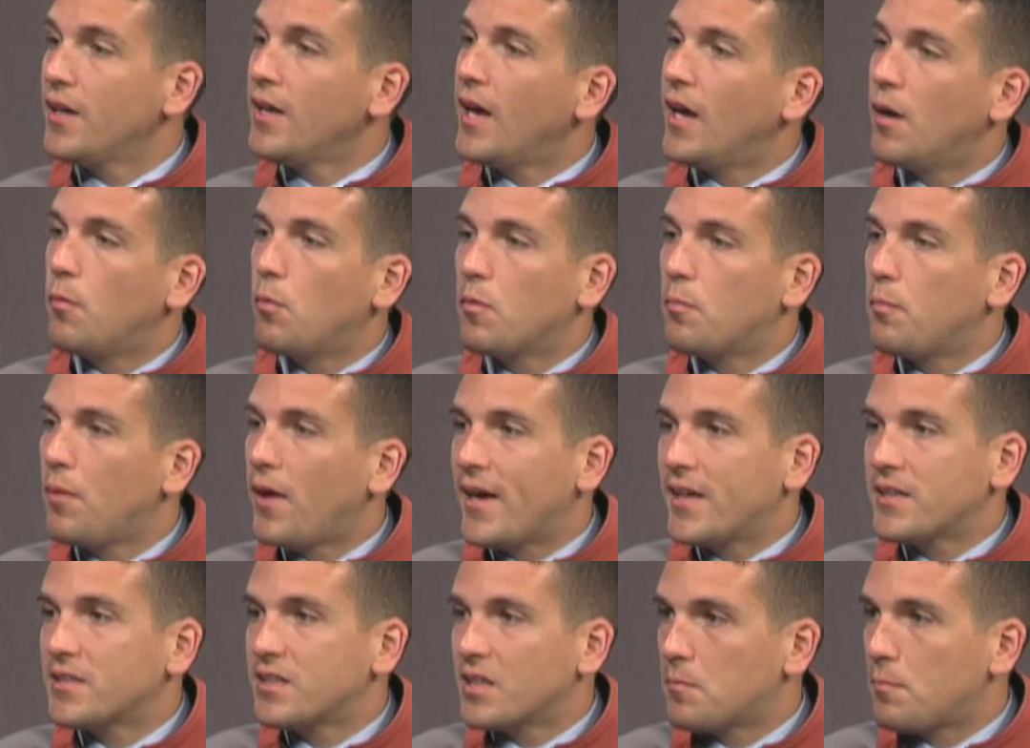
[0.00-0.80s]
And with
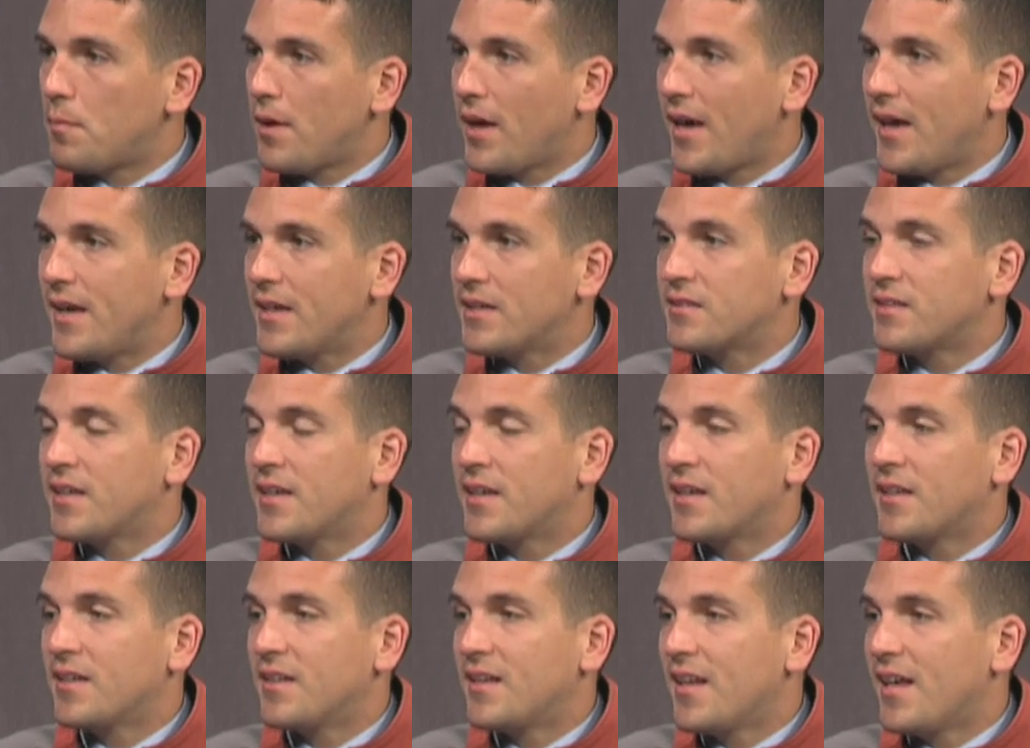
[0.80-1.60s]
plastic bags, they
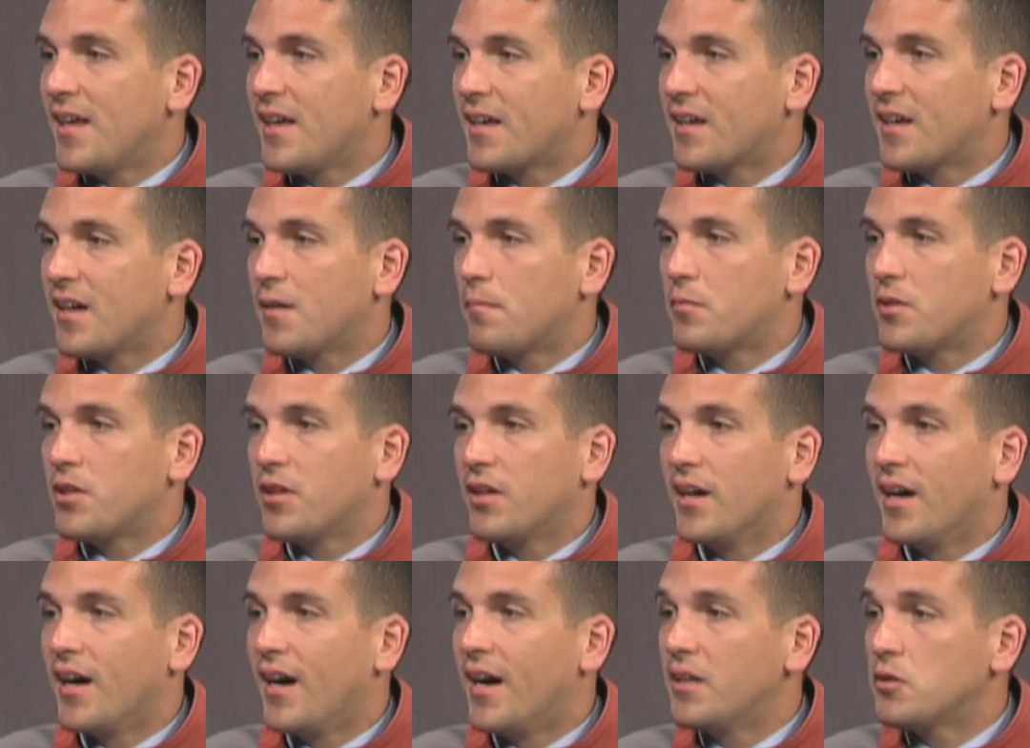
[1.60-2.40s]
can take up
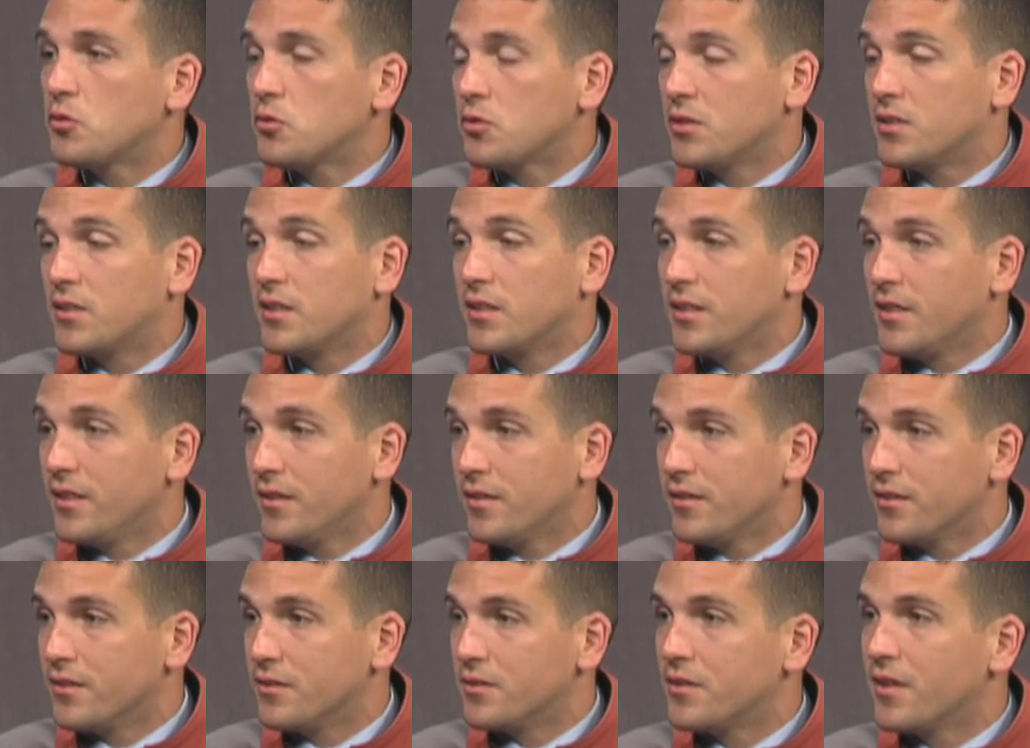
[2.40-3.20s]
to hundreds of
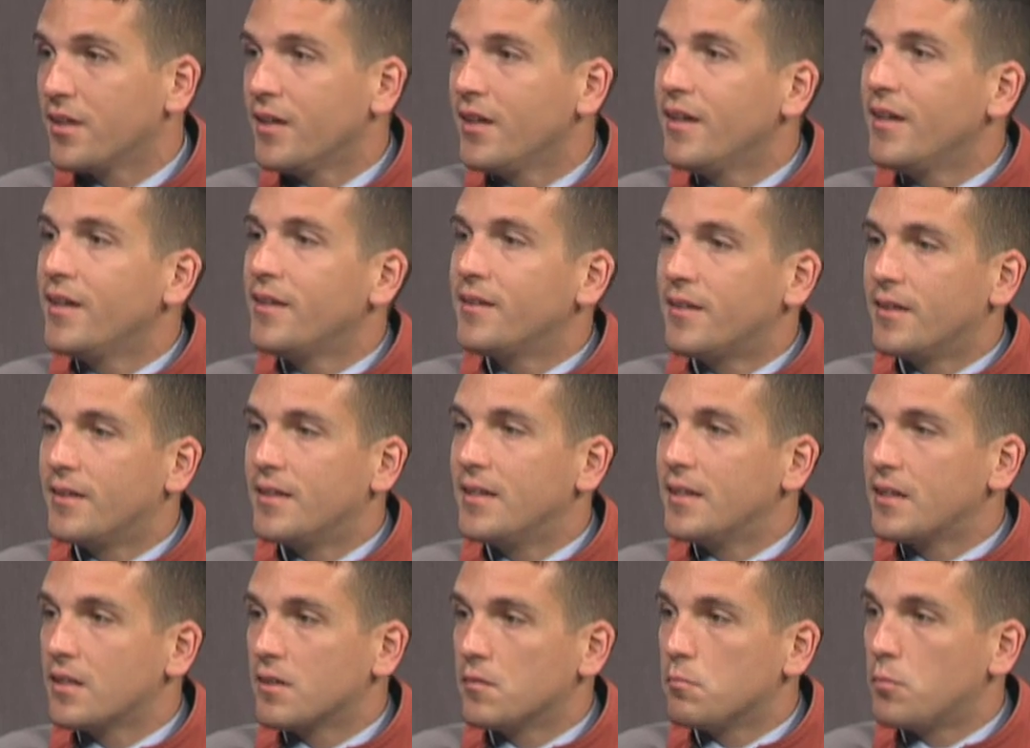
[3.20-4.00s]
years to
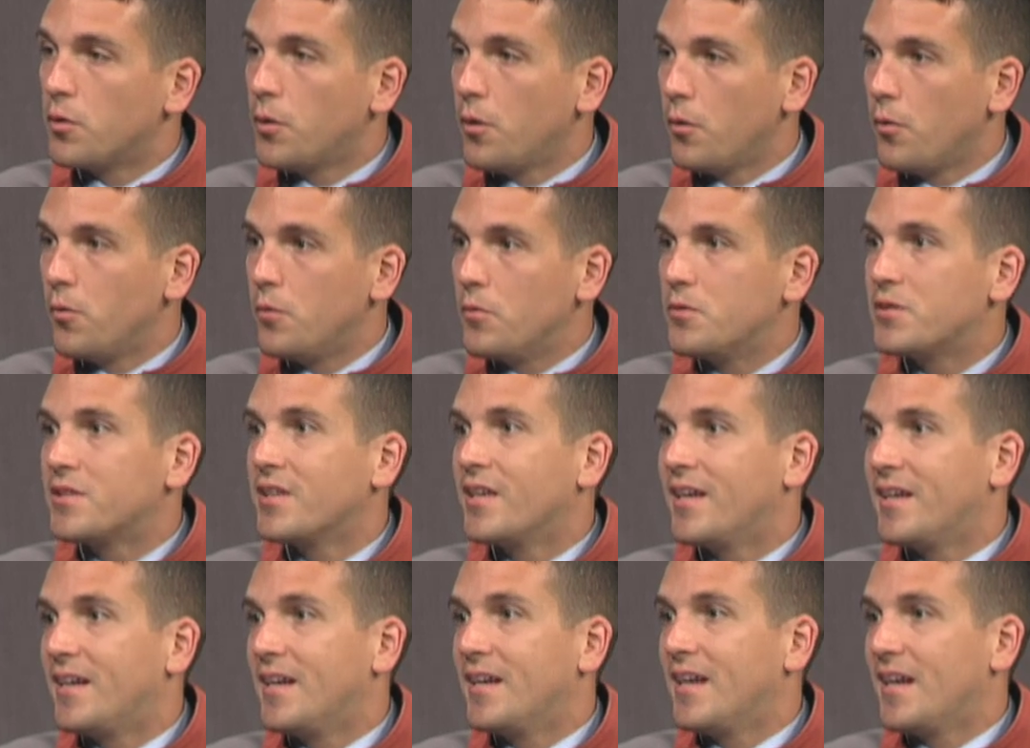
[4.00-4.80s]
decompose
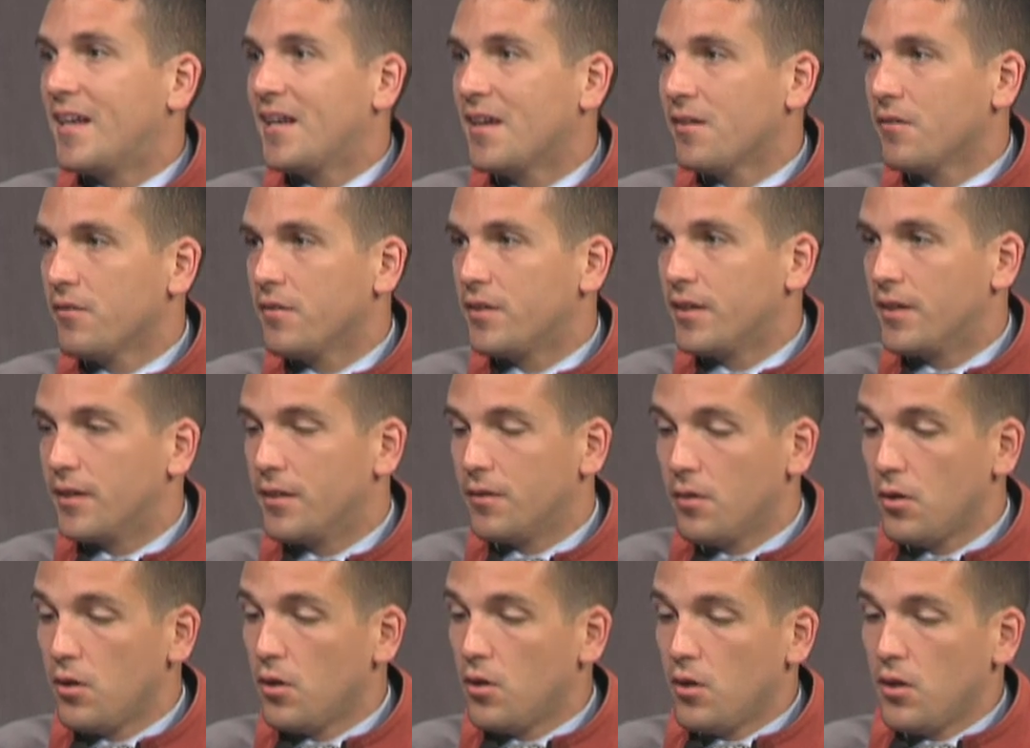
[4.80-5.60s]
in an area
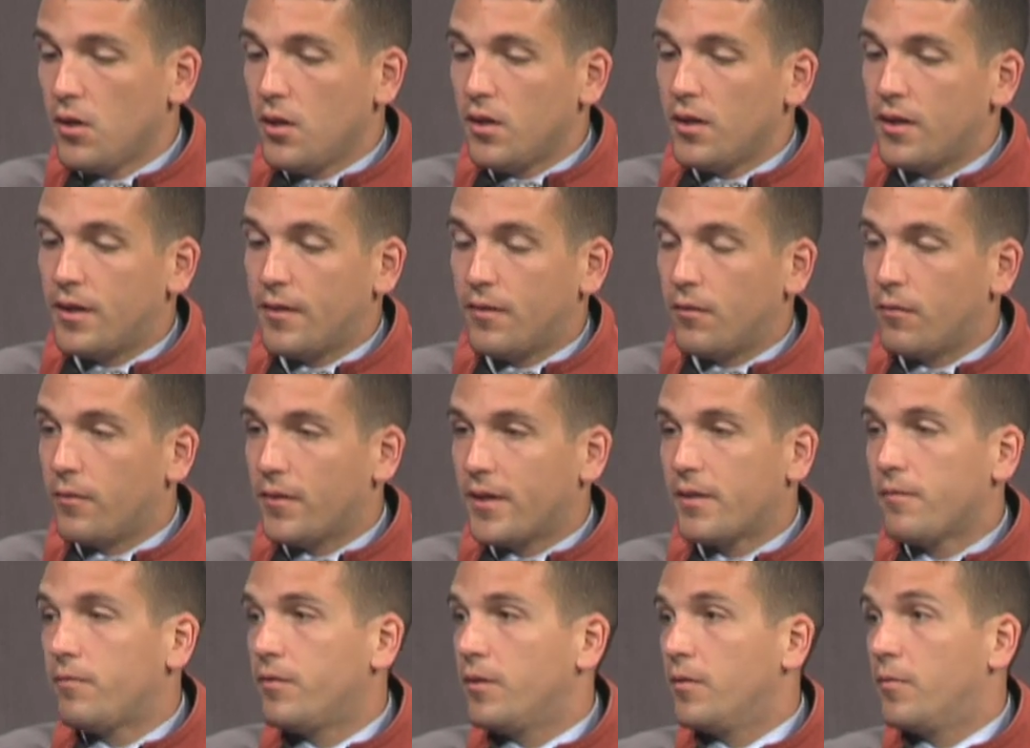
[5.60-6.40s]
in the
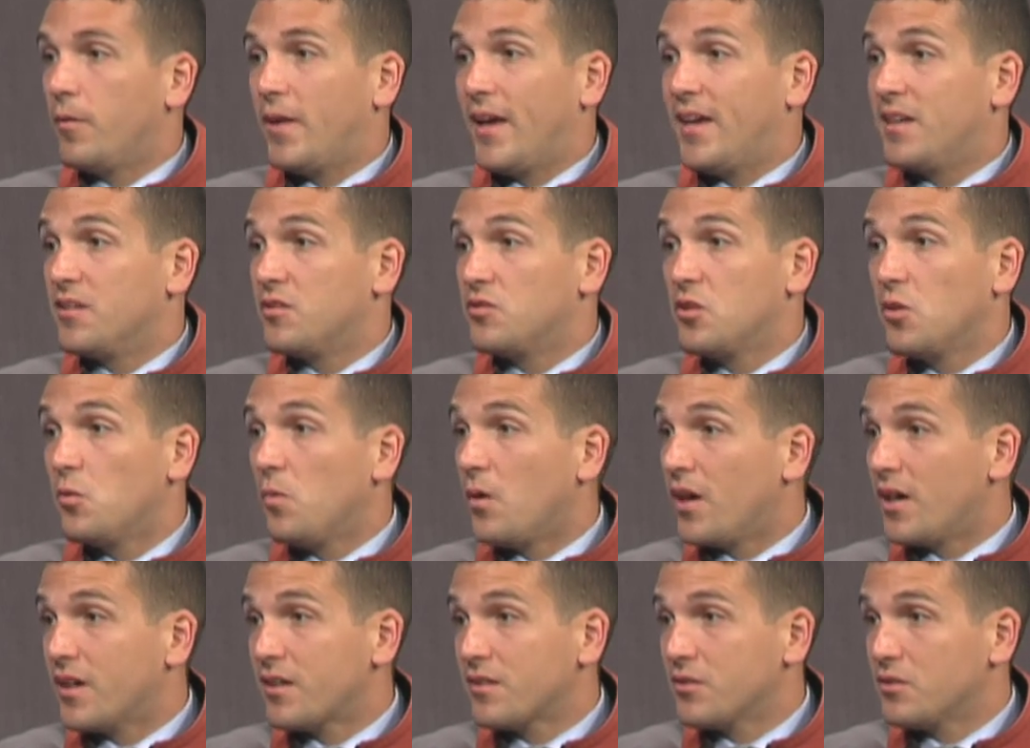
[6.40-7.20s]
landfill that has no
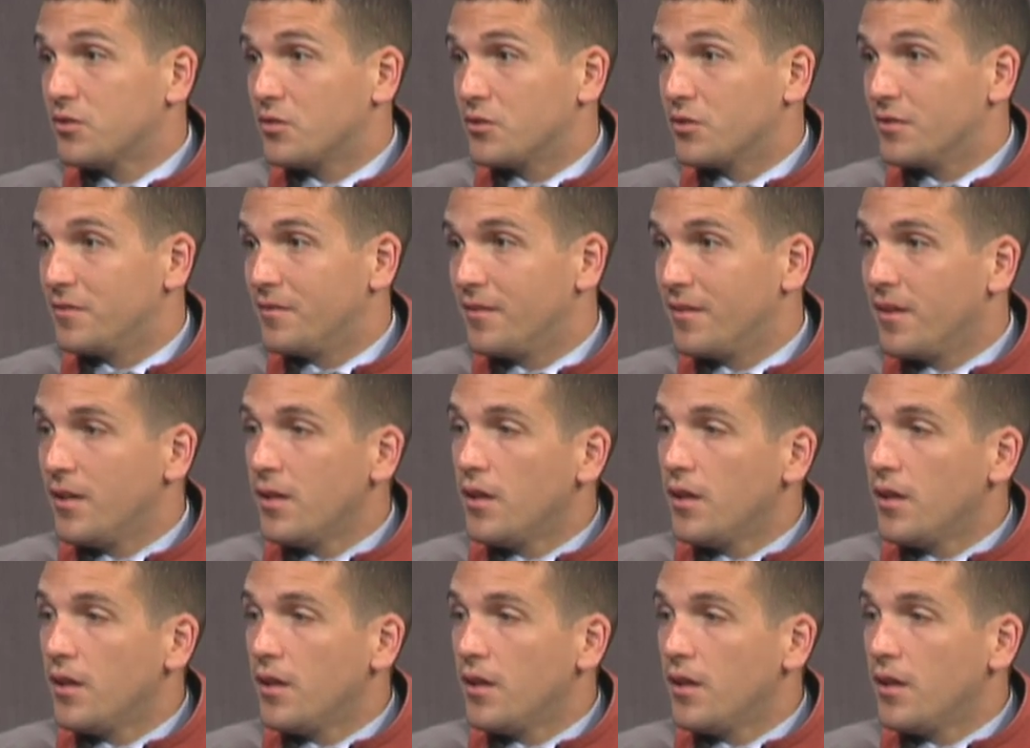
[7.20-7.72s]
oxygen.